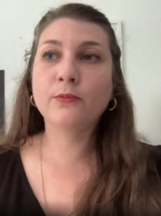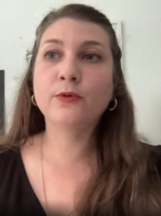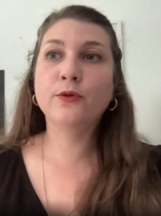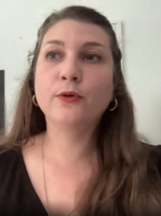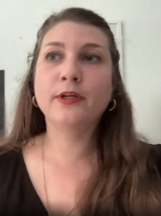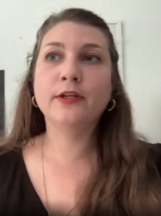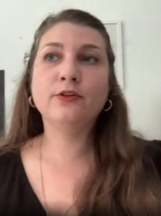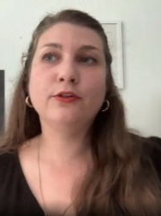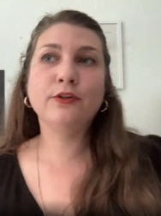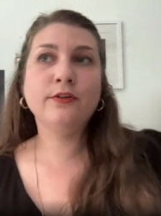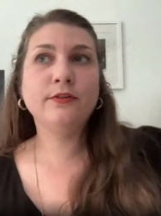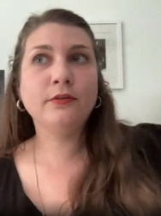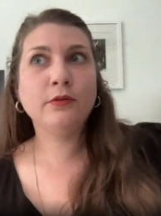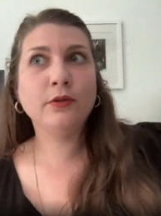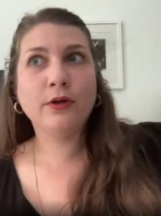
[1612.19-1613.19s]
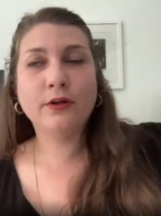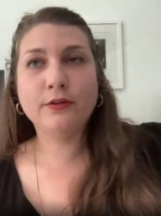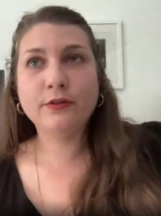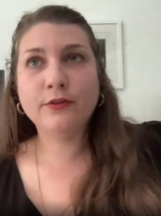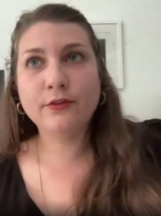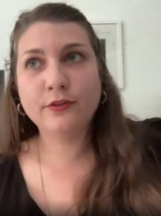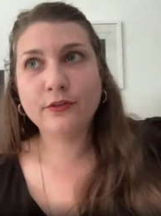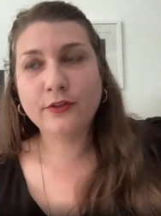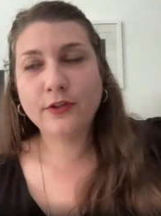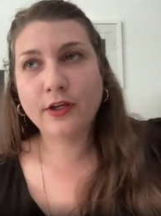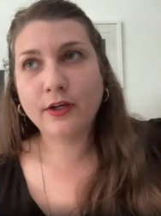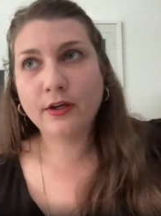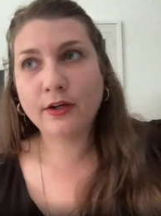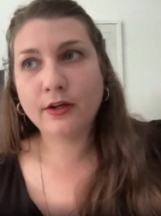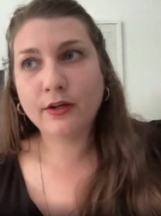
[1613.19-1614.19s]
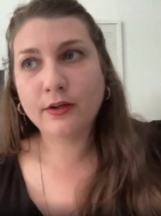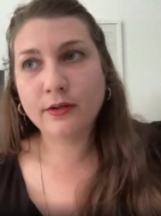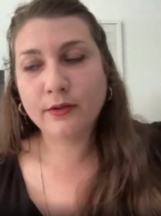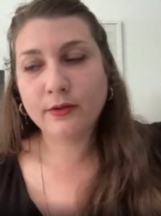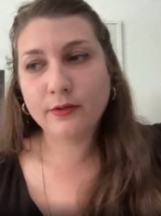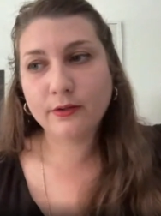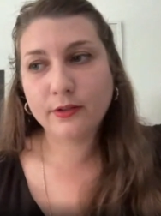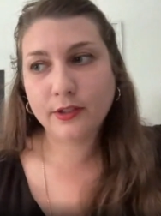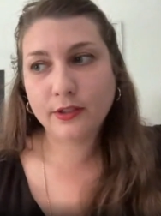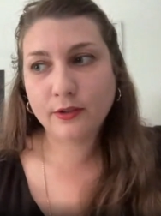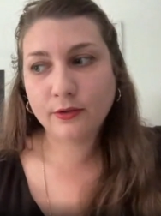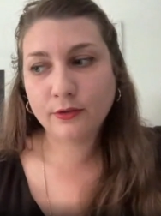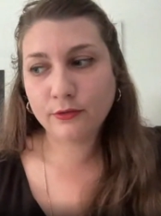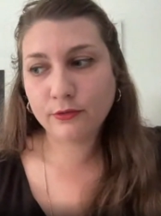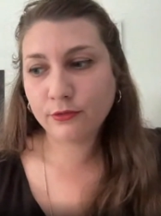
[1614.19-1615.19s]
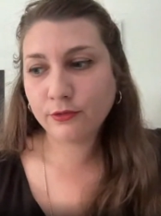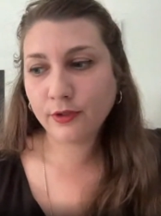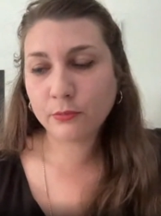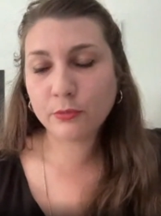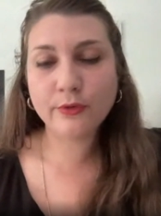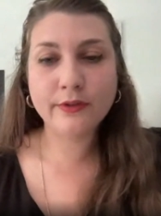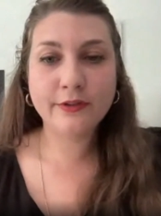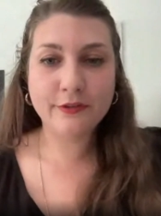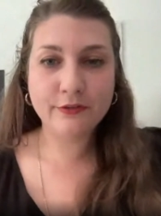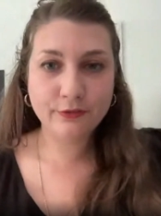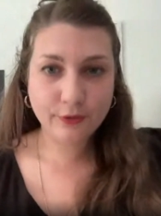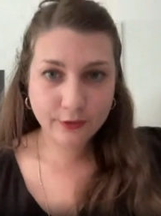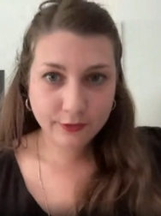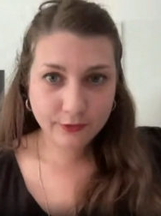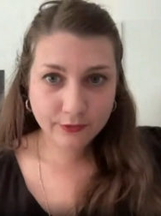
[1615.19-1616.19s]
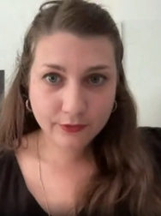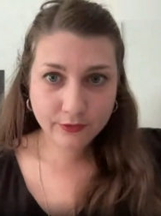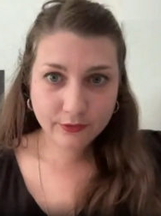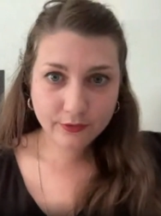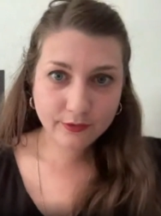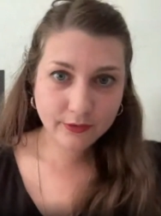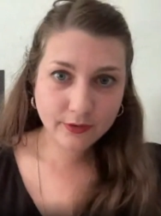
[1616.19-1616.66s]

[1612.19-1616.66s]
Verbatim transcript: so it just launched uh, on February 1st.